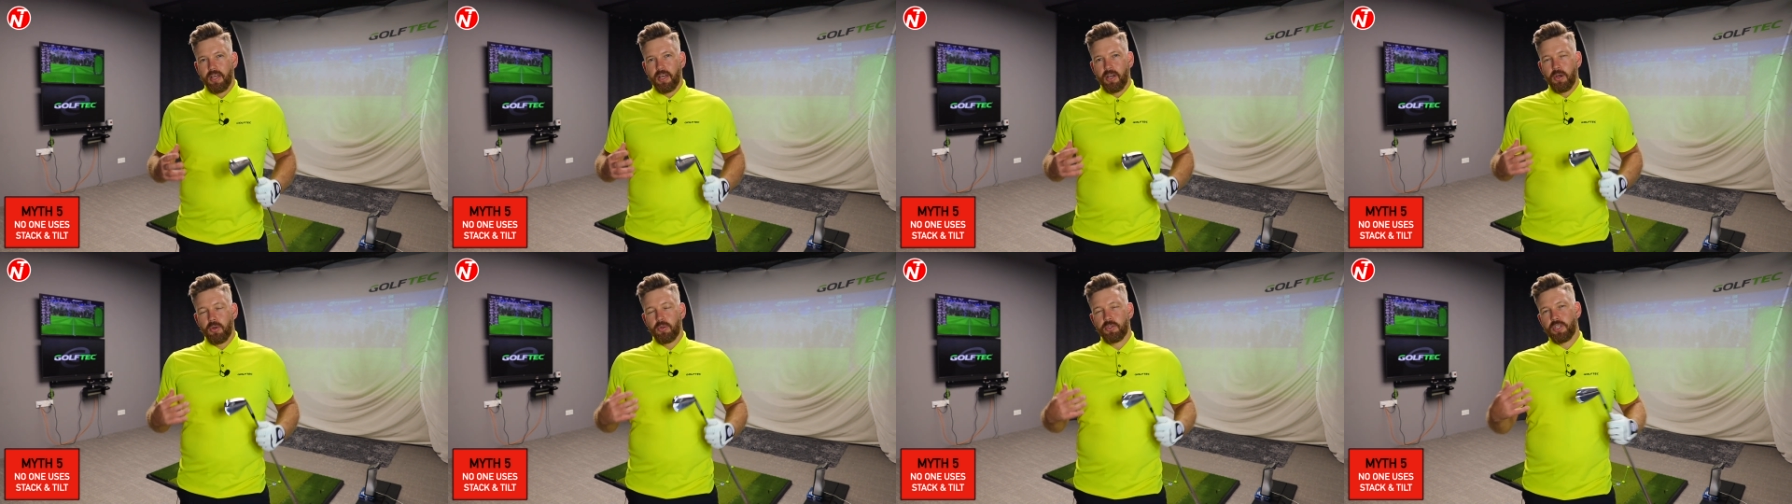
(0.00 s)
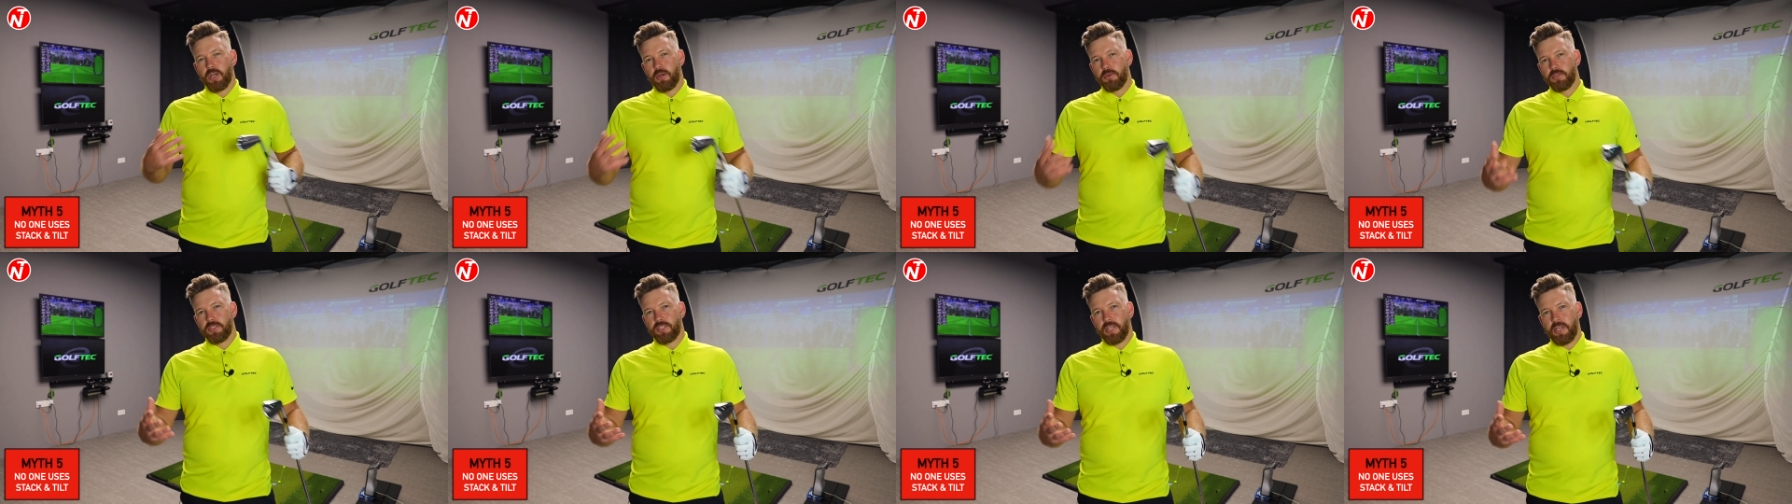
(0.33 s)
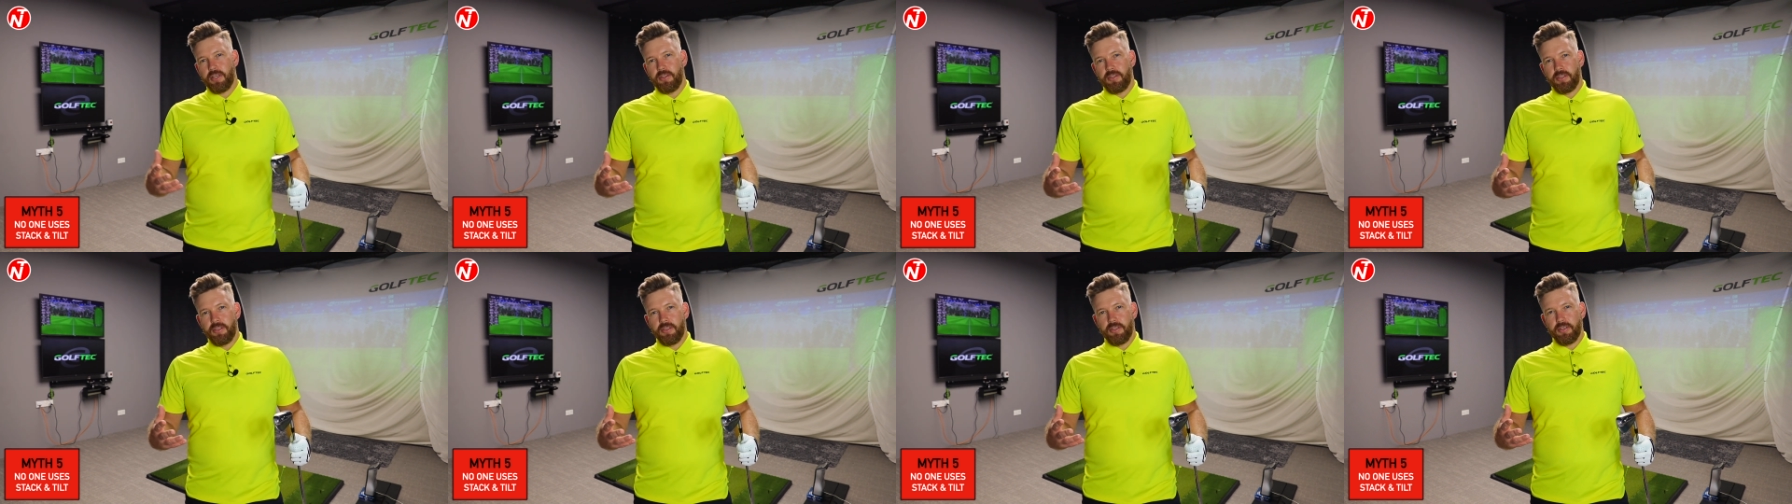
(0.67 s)
Also, I would
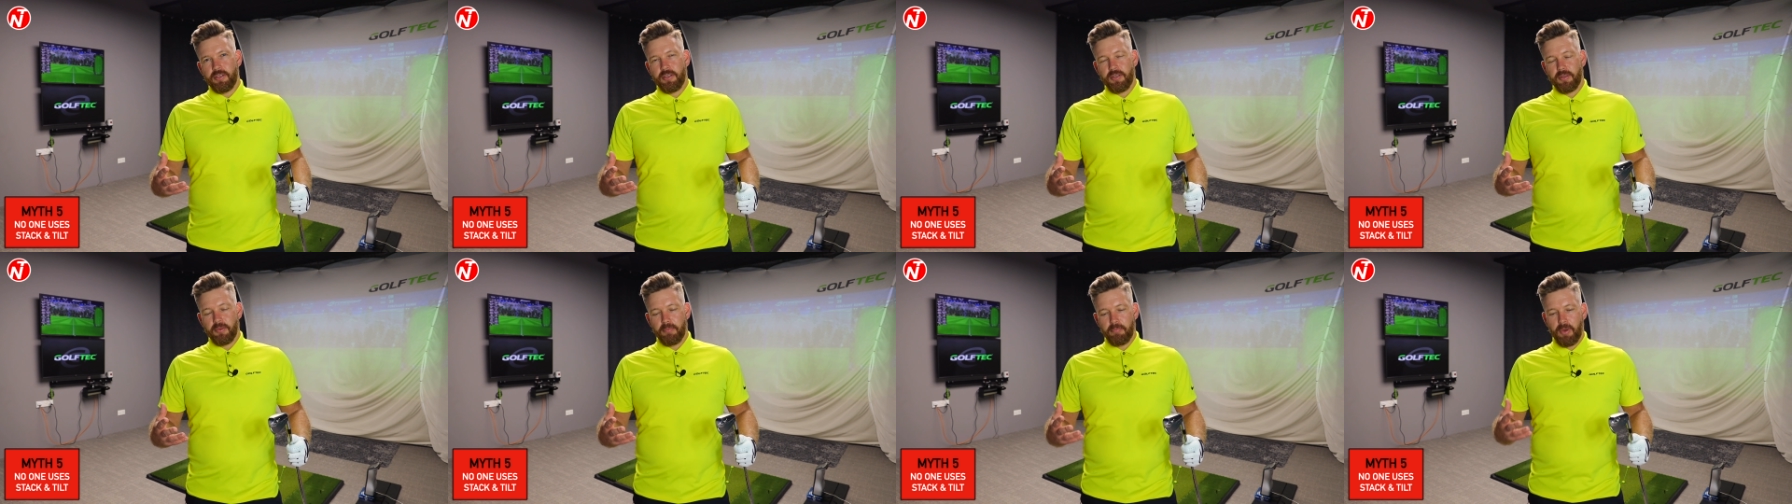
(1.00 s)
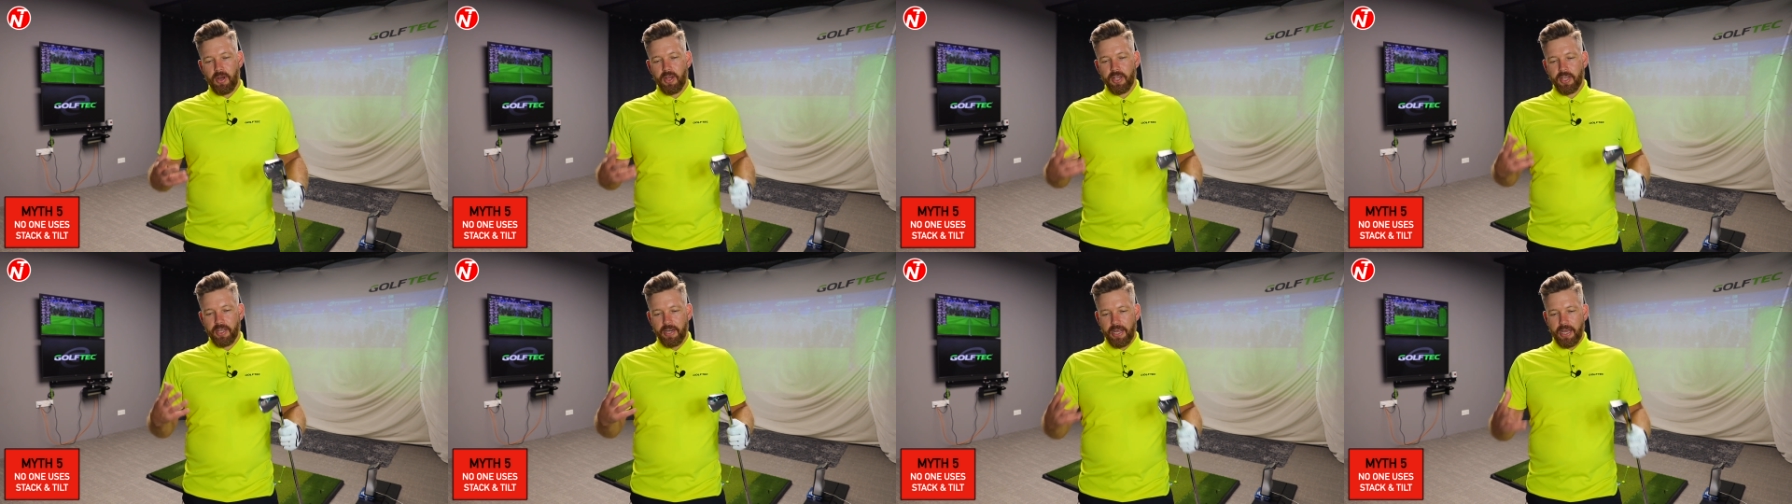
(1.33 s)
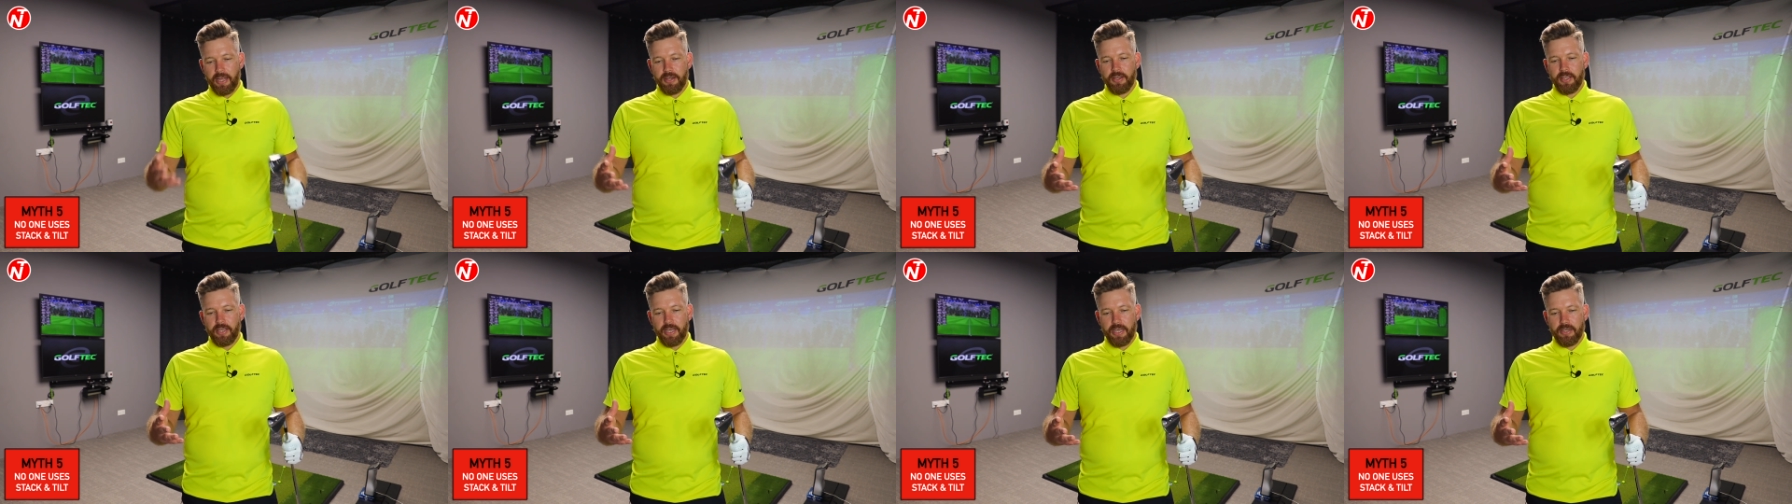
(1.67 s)
say the Mike and
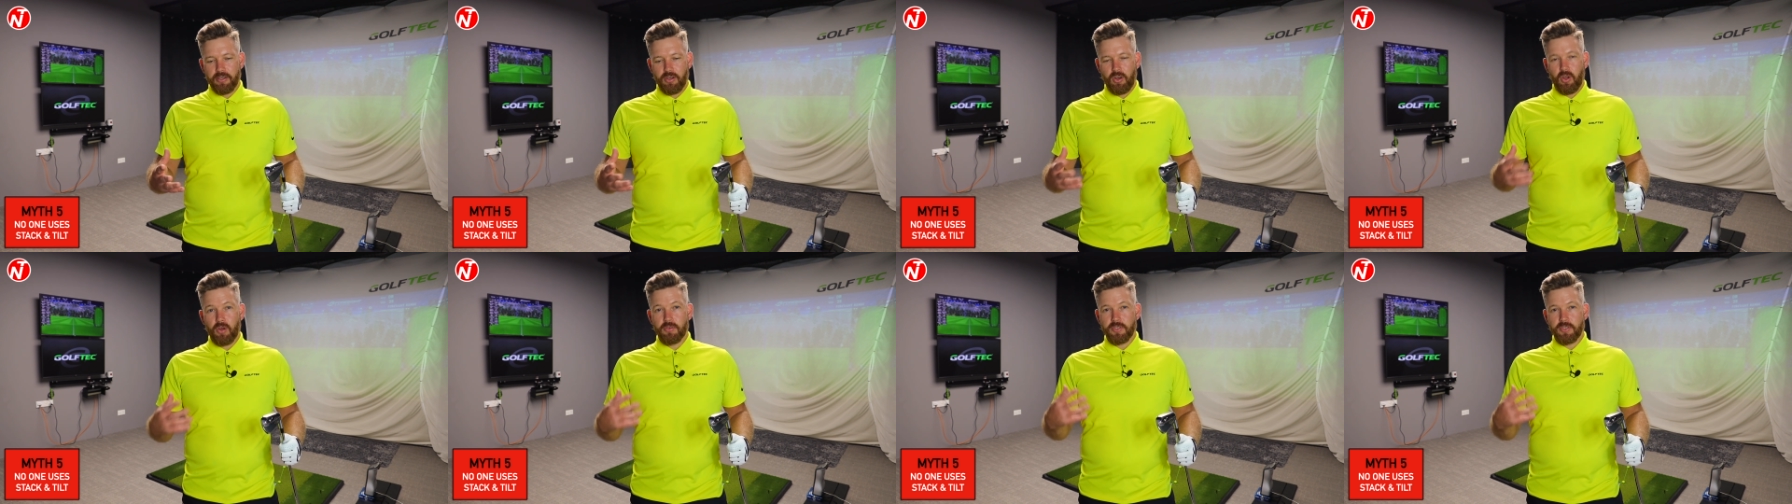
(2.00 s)
Andy had a lot